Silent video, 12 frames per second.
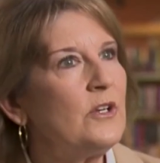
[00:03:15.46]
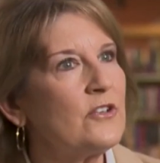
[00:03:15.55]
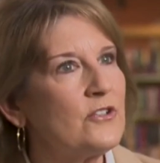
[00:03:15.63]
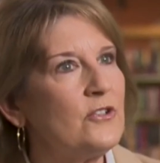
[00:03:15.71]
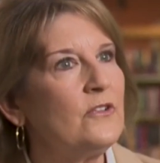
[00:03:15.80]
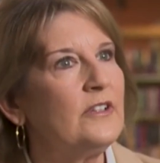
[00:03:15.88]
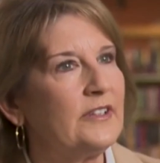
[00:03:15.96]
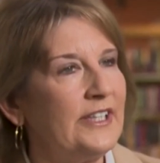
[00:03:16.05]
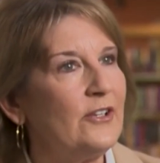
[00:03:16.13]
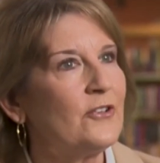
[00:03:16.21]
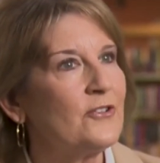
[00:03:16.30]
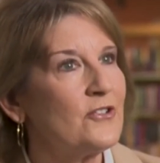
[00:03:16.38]
what our student
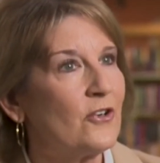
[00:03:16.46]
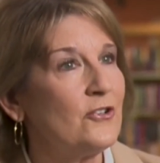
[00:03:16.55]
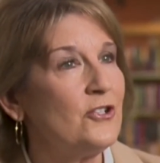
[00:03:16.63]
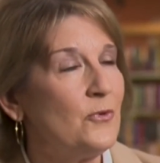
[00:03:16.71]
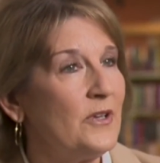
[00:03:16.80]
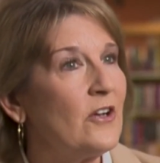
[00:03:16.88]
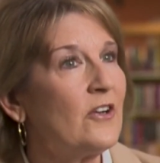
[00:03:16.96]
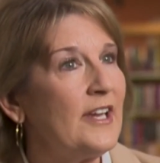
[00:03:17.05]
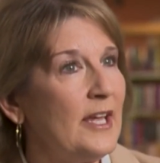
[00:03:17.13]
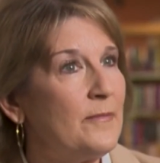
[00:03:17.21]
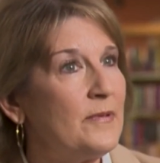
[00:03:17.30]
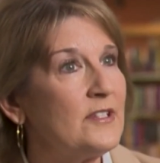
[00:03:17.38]
leaders are doing on
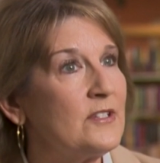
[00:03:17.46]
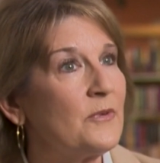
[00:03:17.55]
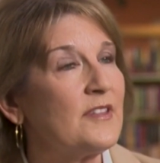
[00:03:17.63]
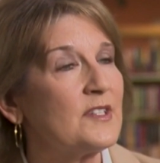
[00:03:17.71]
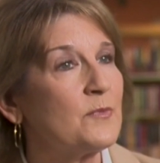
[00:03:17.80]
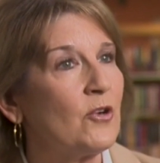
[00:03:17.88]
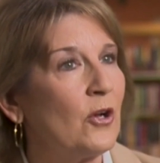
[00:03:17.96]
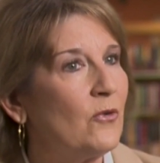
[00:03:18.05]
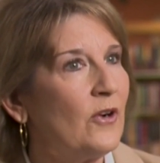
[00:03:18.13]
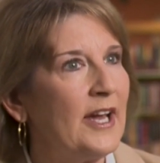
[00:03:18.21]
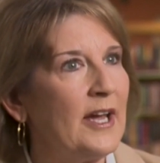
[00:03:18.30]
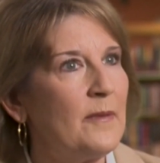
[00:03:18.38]
campus with this
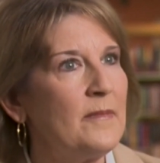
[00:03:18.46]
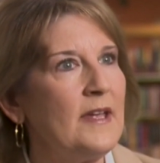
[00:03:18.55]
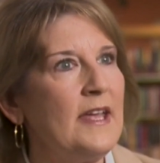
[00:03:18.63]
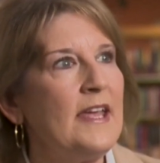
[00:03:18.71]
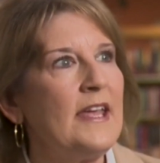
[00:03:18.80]
program